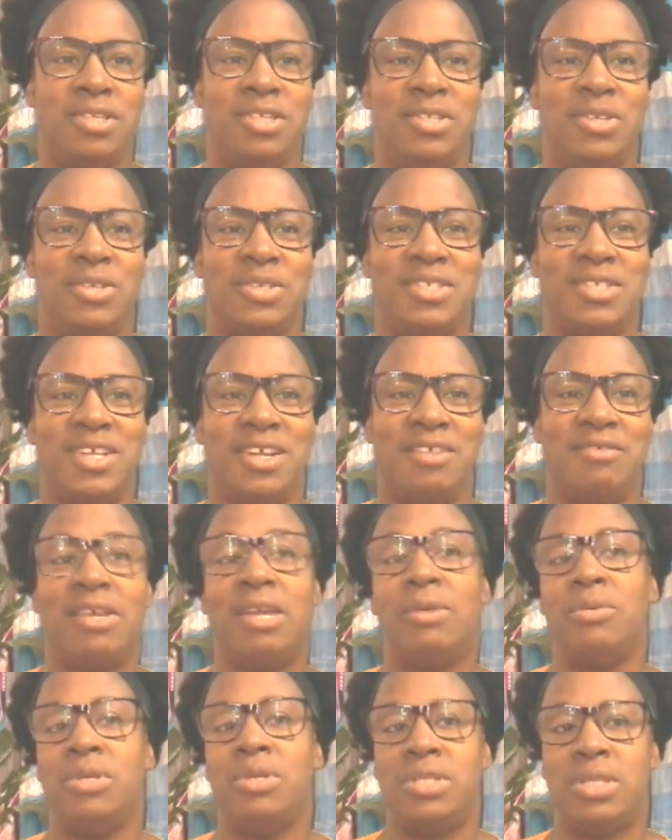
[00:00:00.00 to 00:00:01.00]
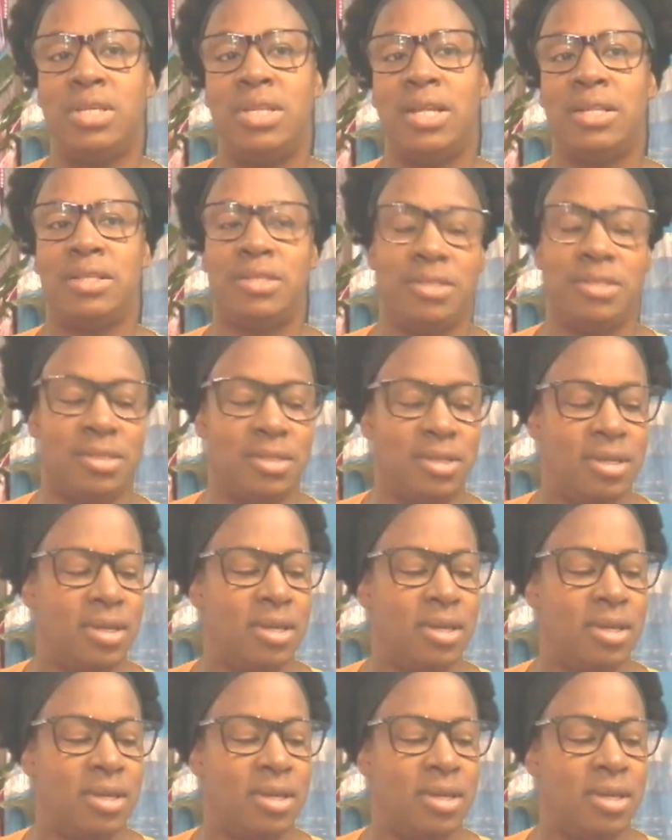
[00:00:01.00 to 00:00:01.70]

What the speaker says: in yourself. I will say that.